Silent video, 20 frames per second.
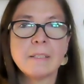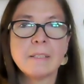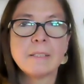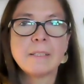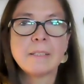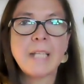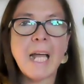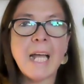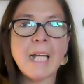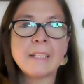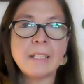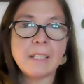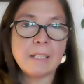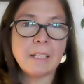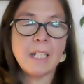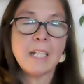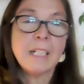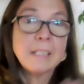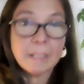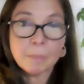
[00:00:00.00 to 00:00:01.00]
that
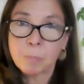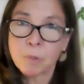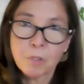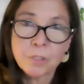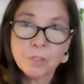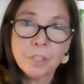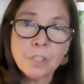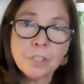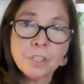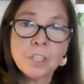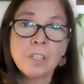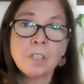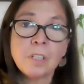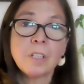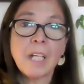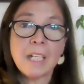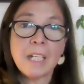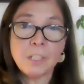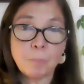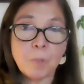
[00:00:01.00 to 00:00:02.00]
it's a
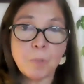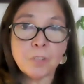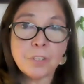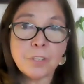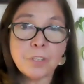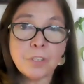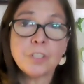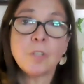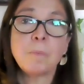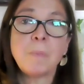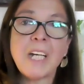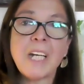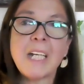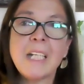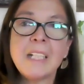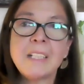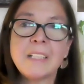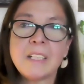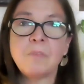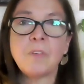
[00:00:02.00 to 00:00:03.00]
prosocial, it's prosocial, but
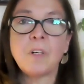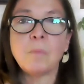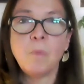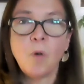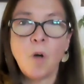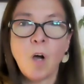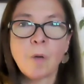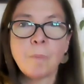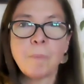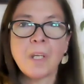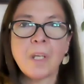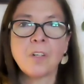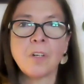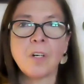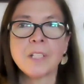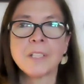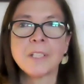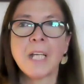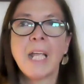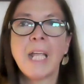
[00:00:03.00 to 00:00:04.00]
it's even more
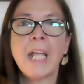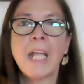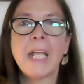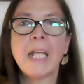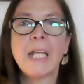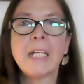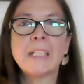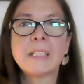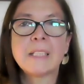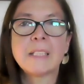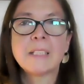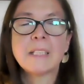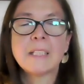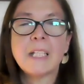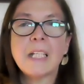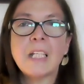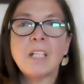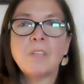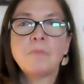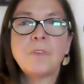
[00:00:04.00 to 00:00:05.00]
because it's
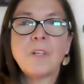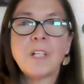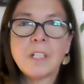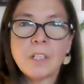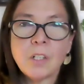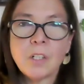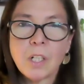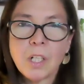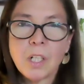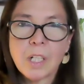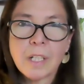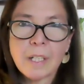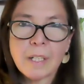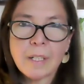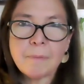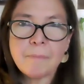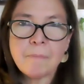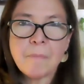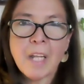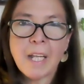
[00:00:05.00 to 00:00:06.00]
even
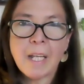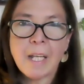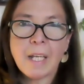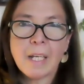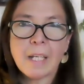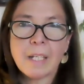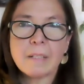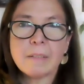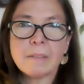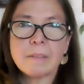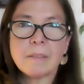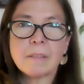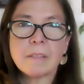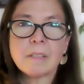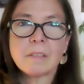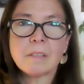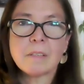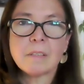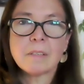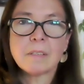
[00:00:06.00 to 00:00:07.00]
um,
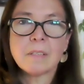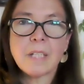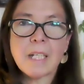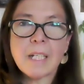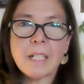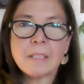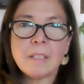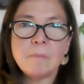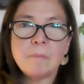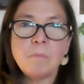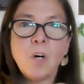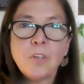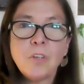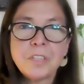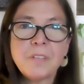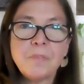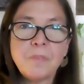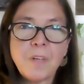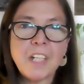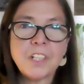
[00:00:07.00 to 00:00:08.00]
the
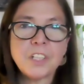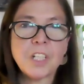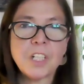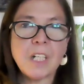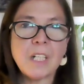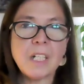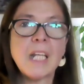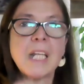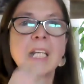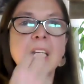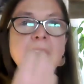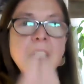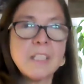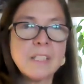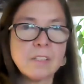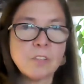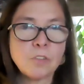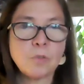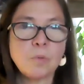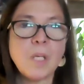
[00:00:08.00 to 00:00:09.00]
motivation
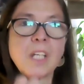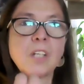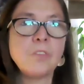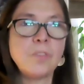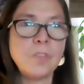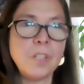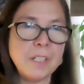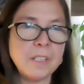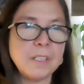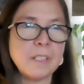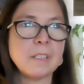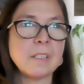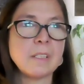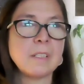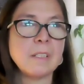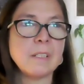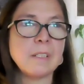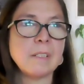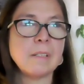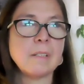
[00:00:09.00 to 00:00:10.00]
is to increase
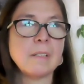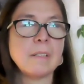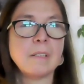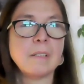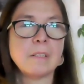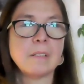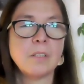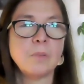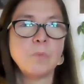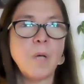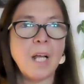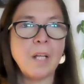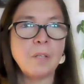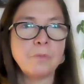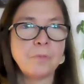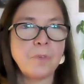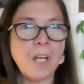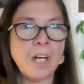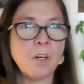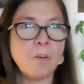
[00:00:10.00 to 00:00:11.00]
the, the
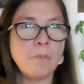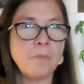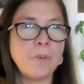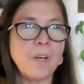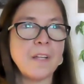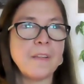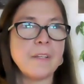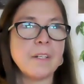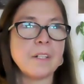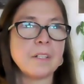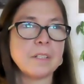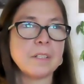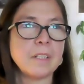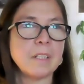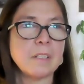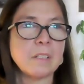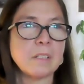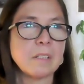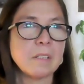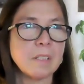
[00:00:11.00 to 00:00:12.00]
welfare of others.
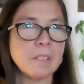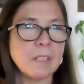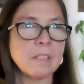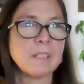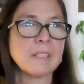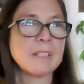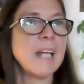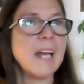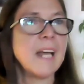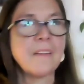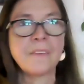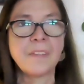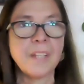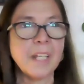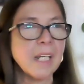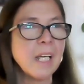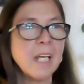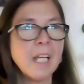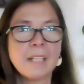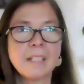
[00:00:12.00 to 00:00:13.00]
It's, it's
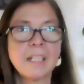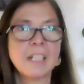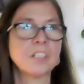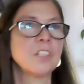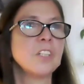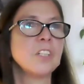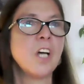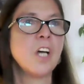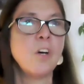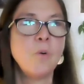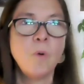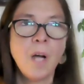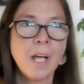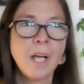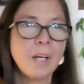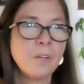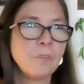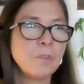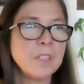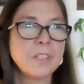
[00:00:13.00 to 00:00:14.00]
nothing, there's no
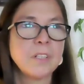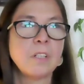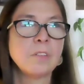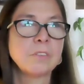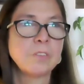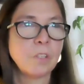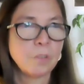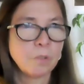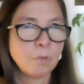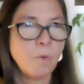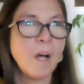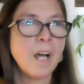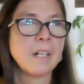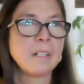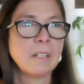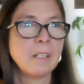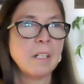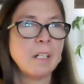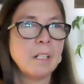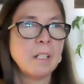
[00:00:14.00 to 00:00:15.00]
result on
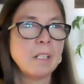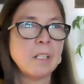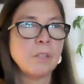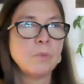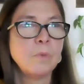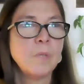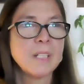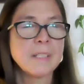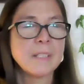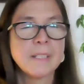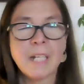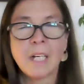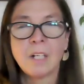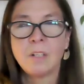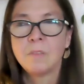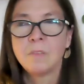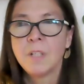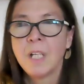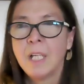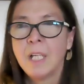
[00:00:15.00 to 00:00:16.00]
one uh,
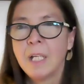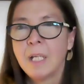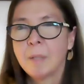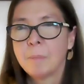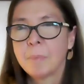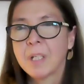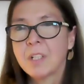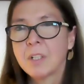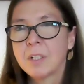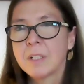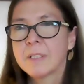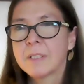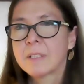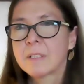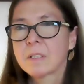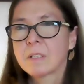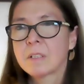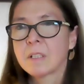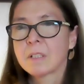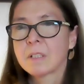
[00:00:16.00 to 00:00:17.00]
oneself.
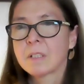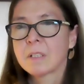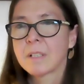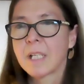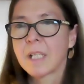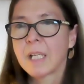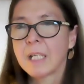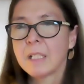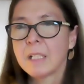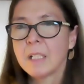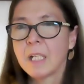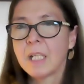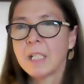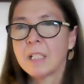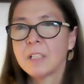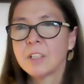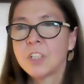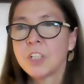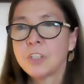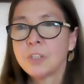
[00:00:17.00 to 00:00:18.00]
Because in,
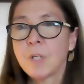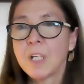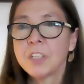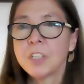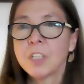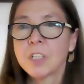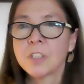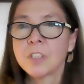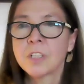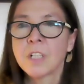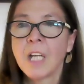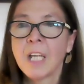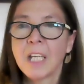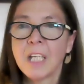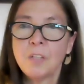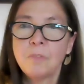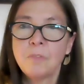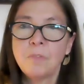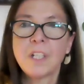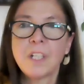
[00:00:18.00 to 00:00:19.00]
in situations,
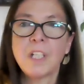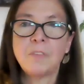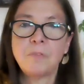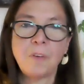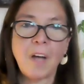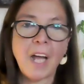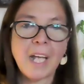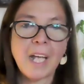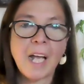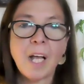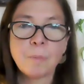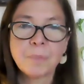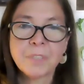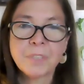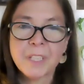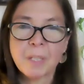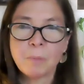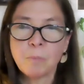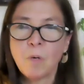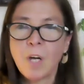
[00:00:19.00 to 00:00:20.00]
even if I help
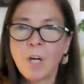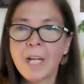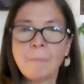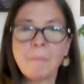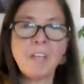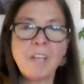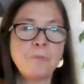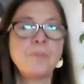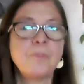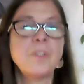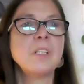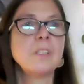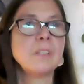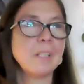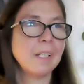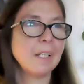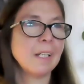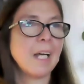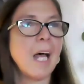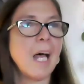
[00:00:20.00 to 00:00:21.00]
someone, I may feel
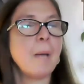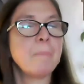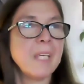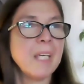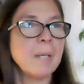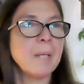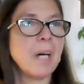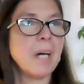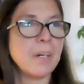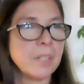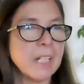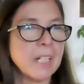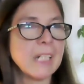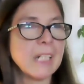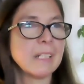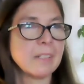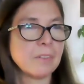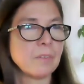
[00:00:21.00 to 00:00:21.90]
happy about it,